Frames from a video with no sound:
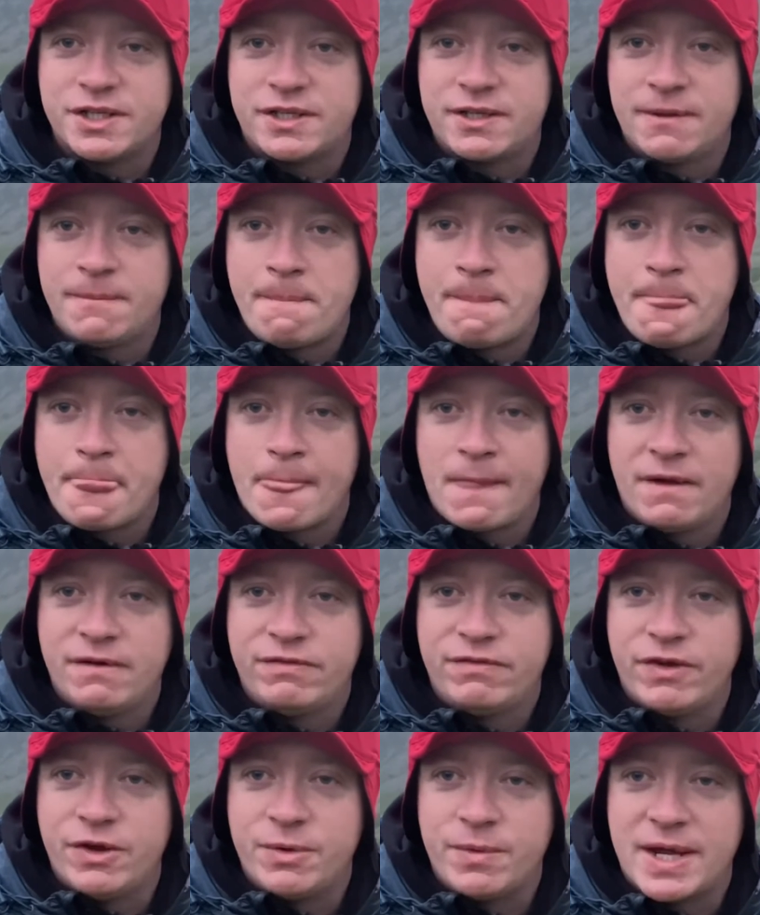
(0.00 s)

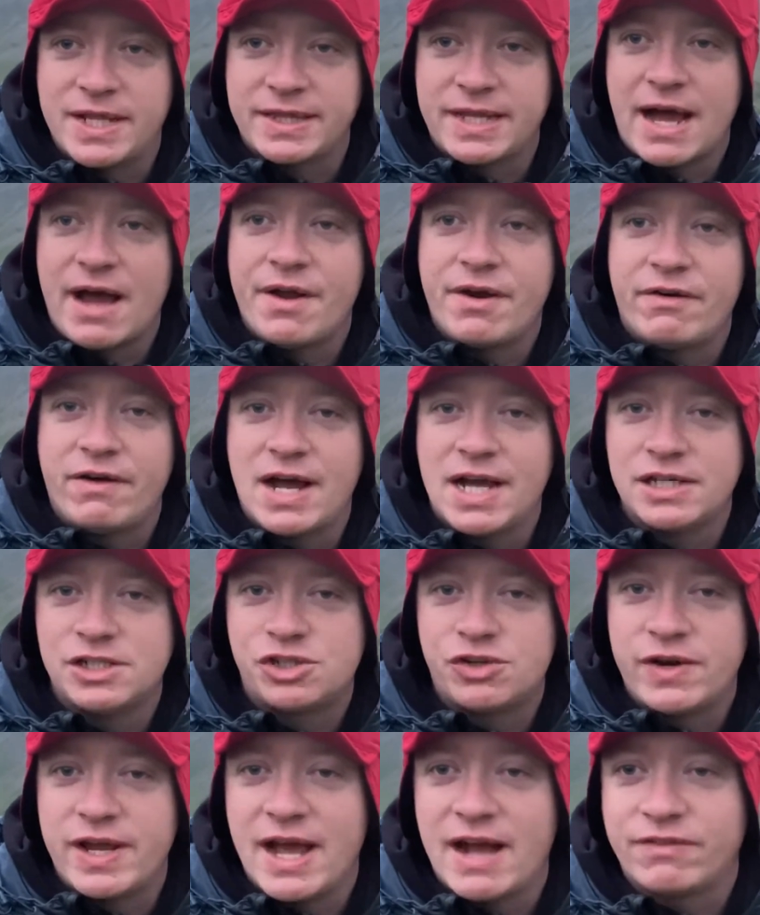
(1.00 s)
Food went down a right
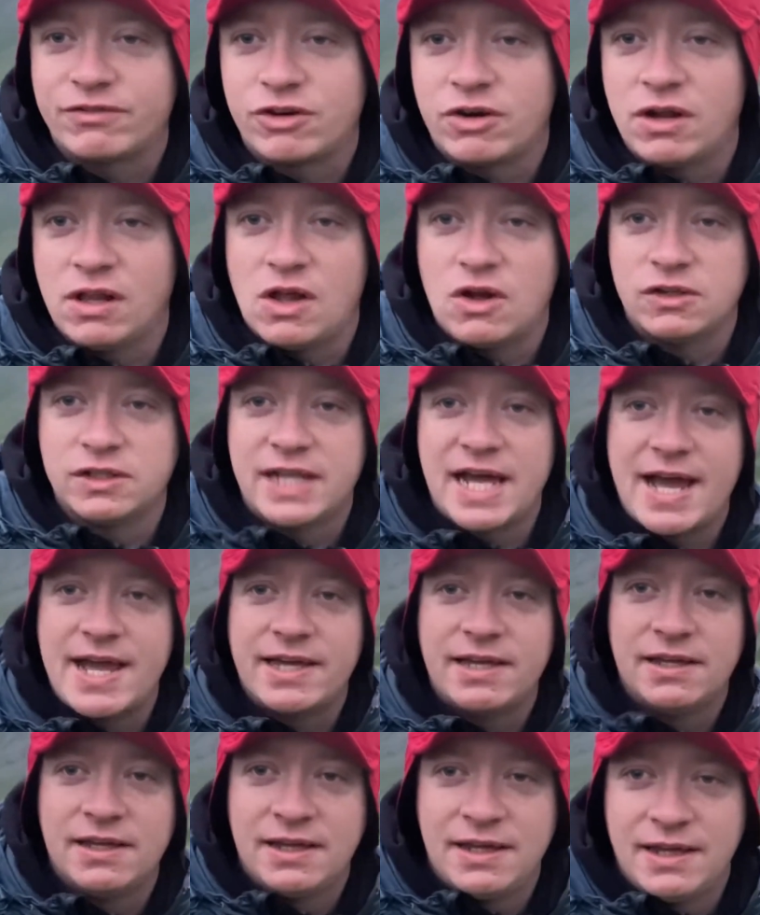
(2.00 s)
treat after a long day
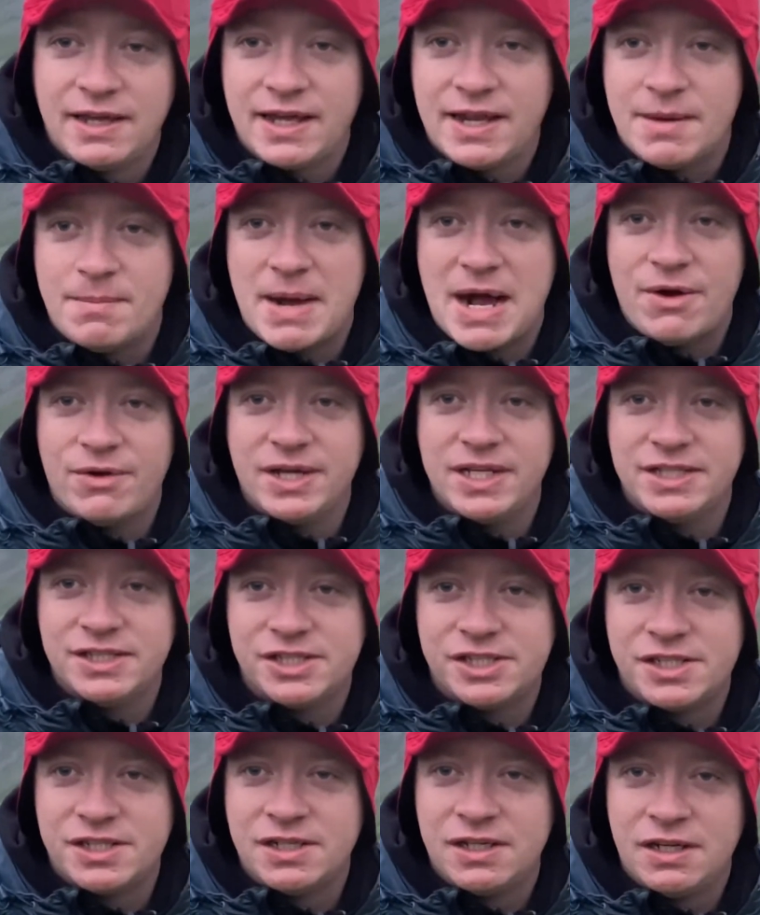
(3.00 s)
in the
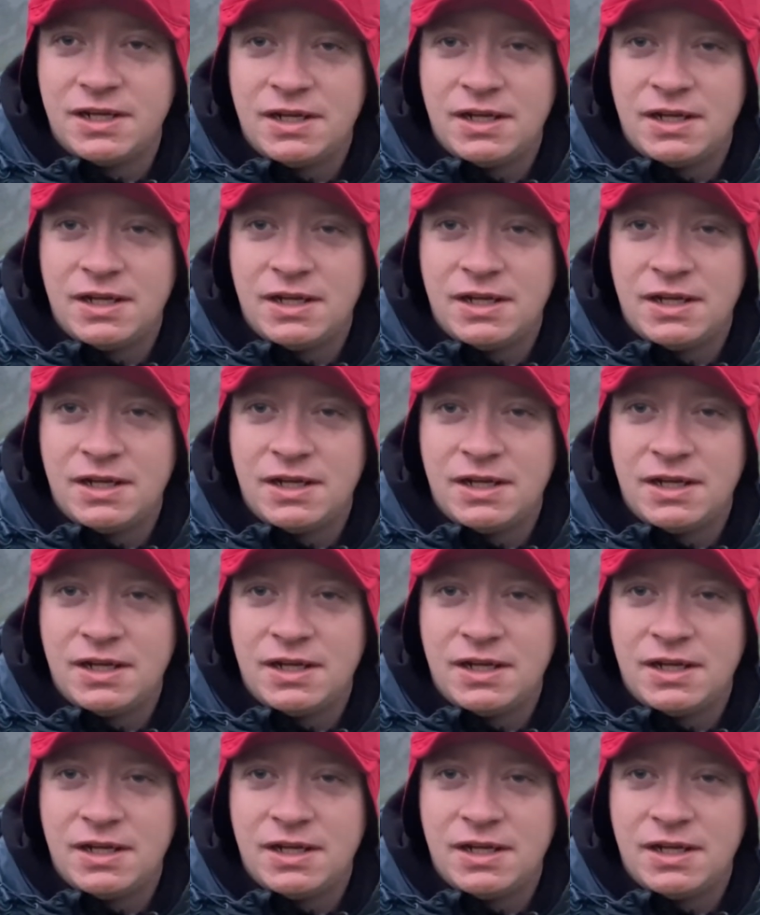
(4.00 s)
mountains.